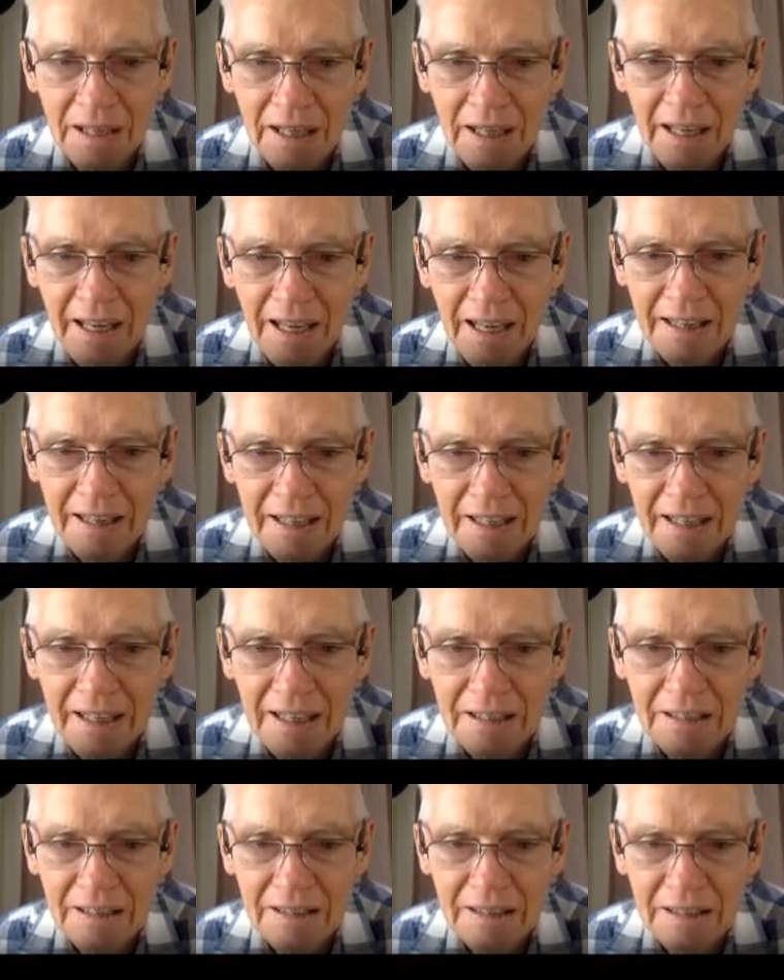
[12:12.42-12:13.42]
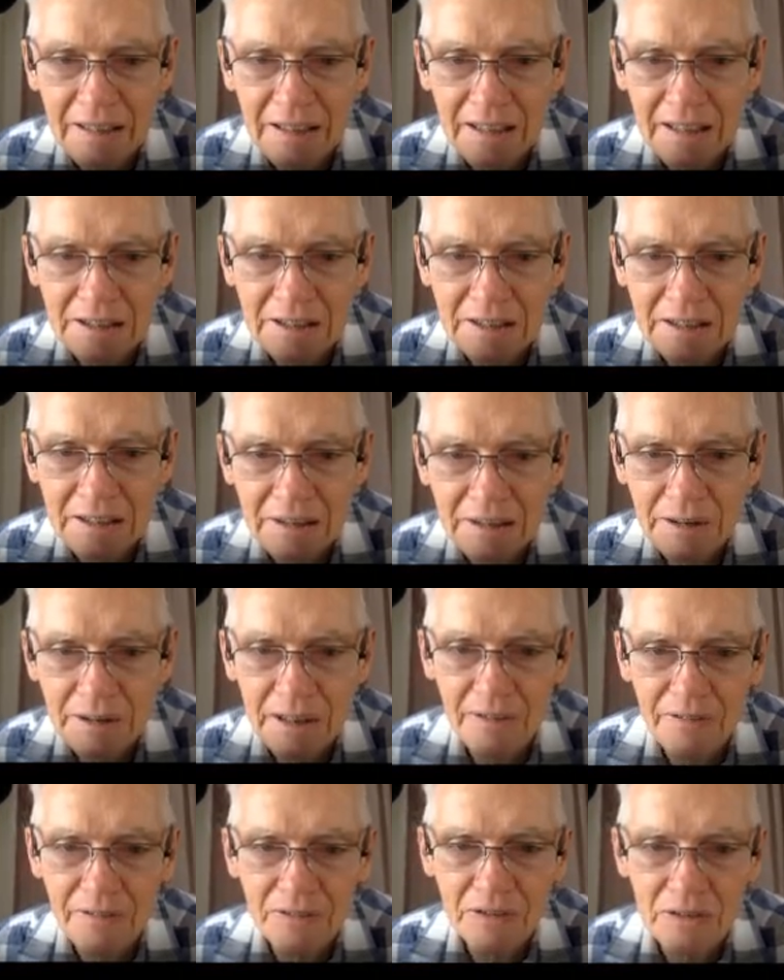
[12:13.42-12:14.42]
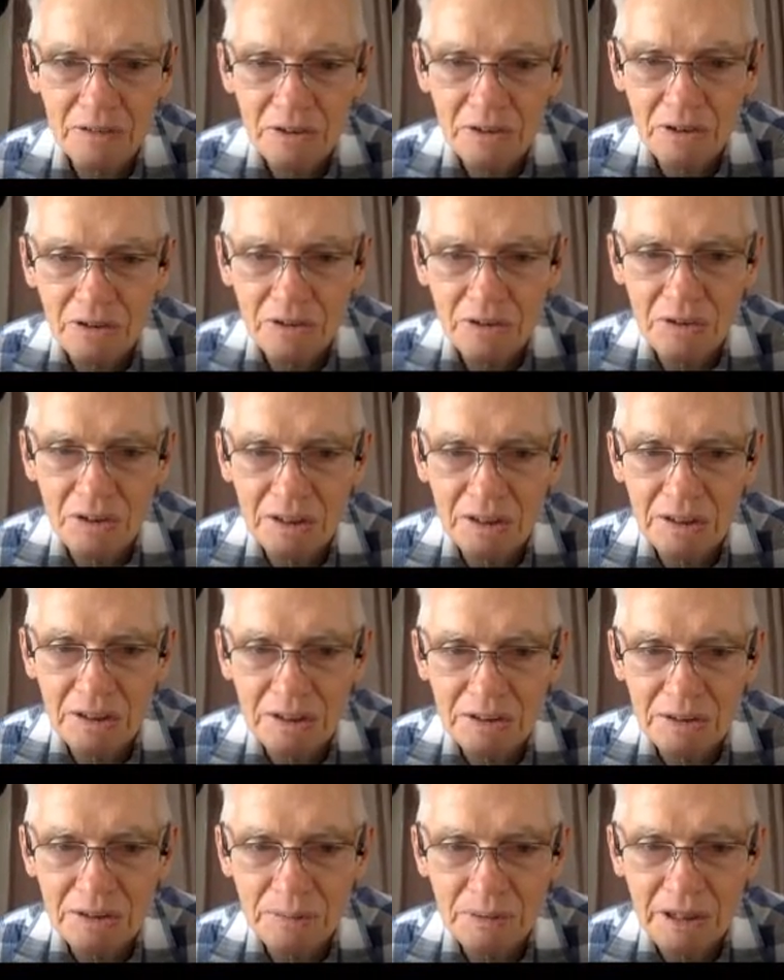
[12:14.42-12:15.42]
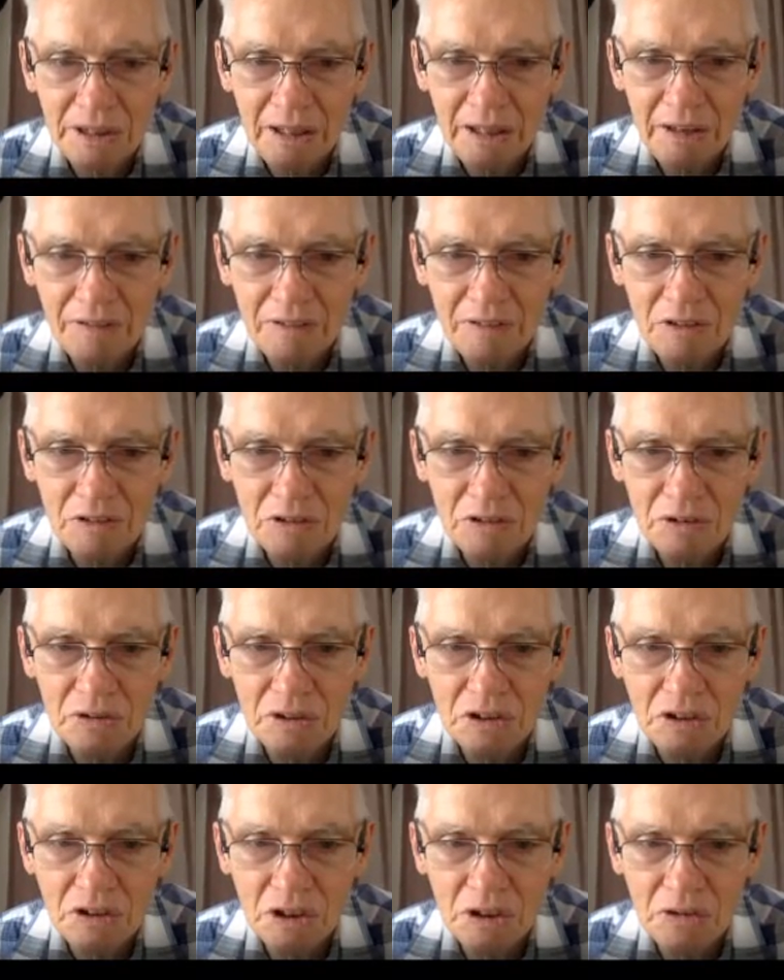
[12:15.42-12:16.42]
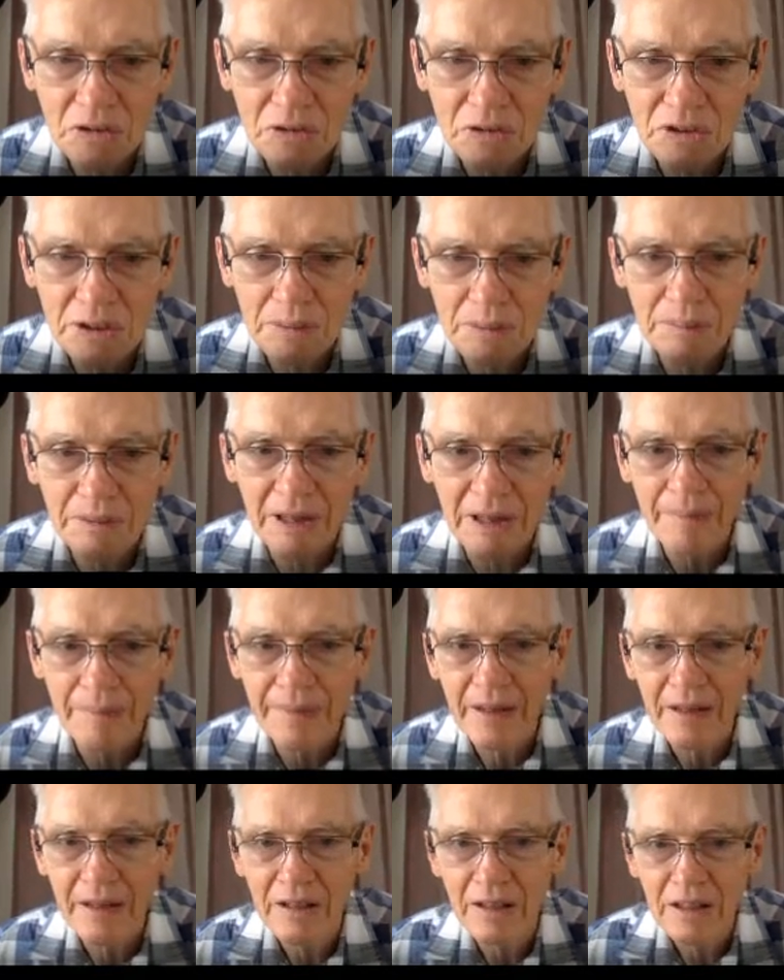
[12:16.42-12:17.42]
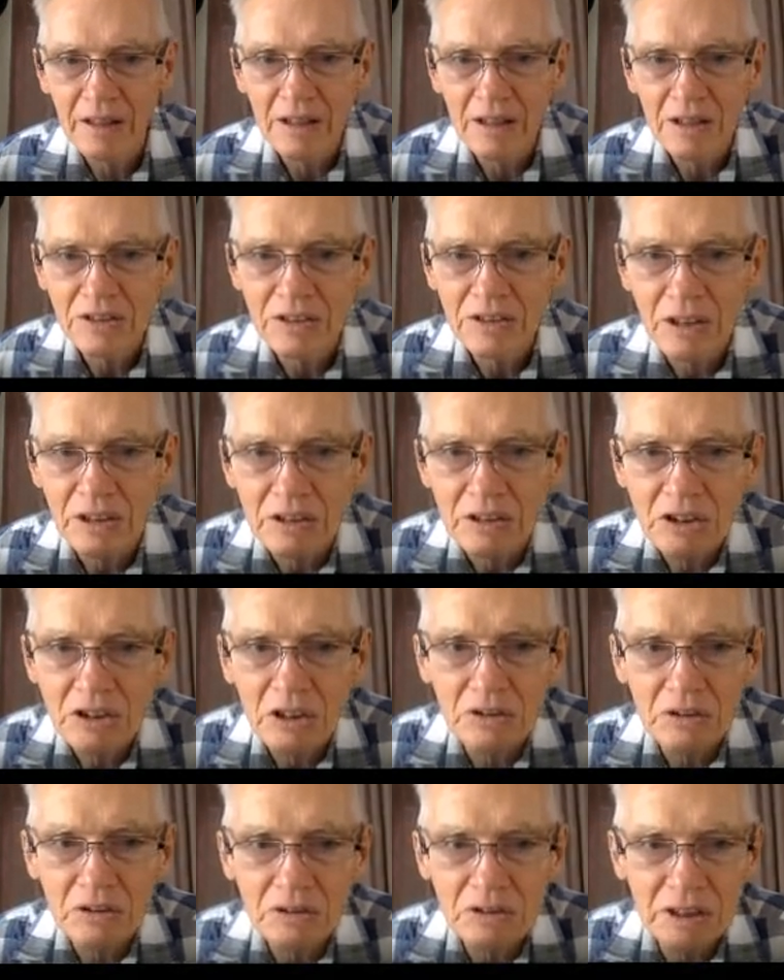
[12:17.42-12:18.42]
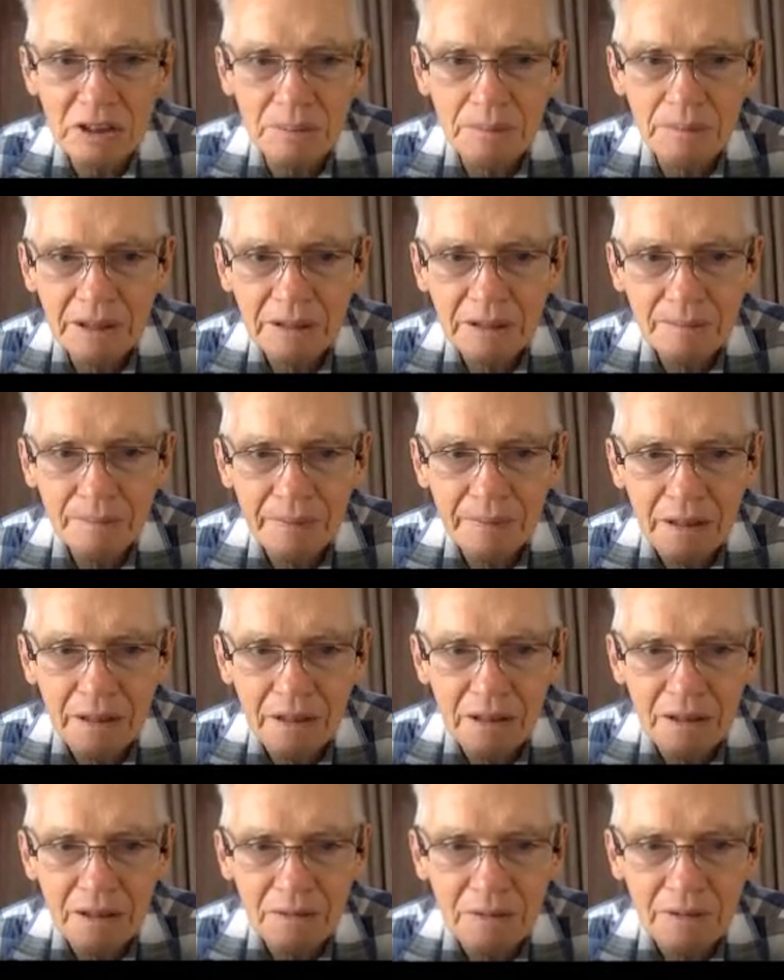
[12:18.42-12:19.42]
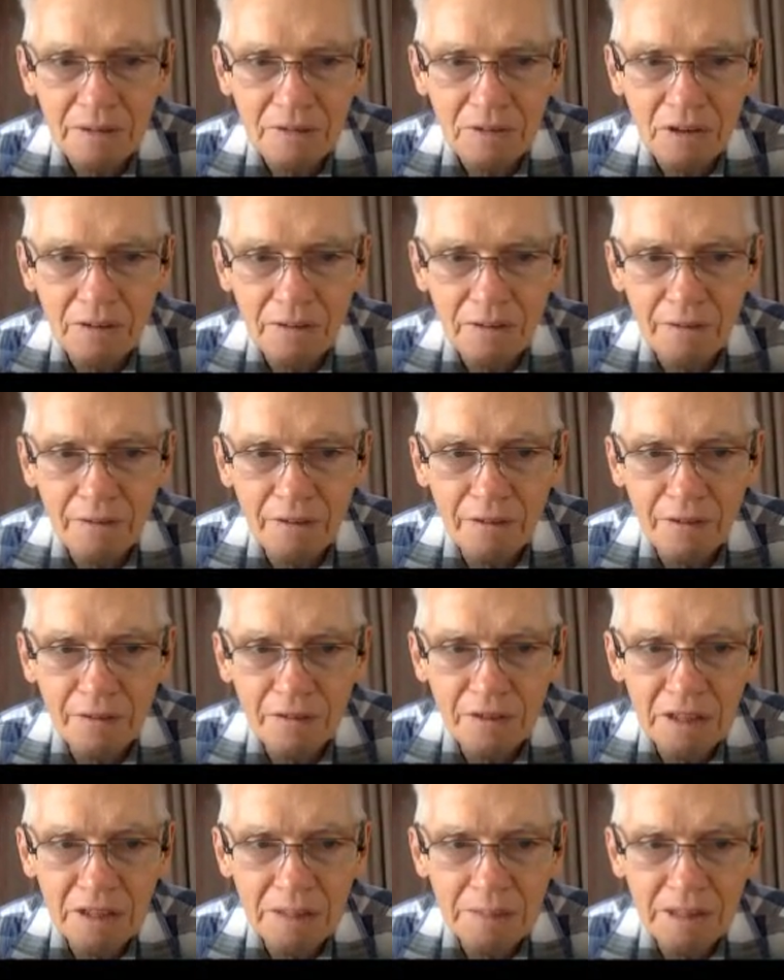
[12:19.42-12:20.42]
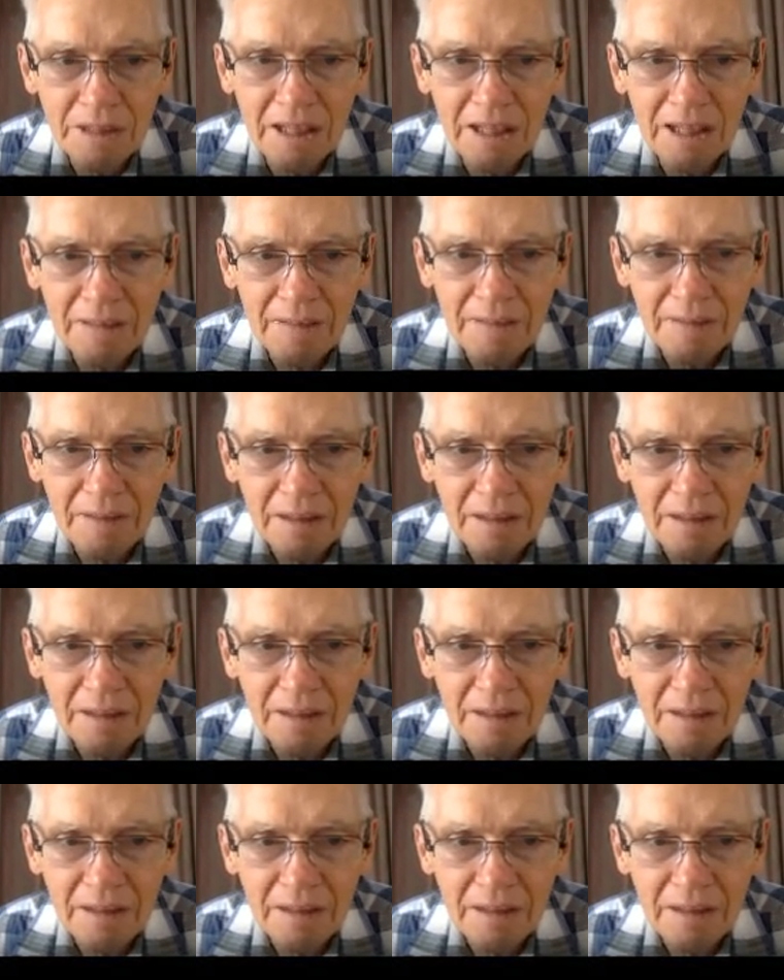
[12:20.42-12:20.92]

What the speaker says: And then the next thing we have to do is we have to do the total timber. So the total timber, we've got 50B.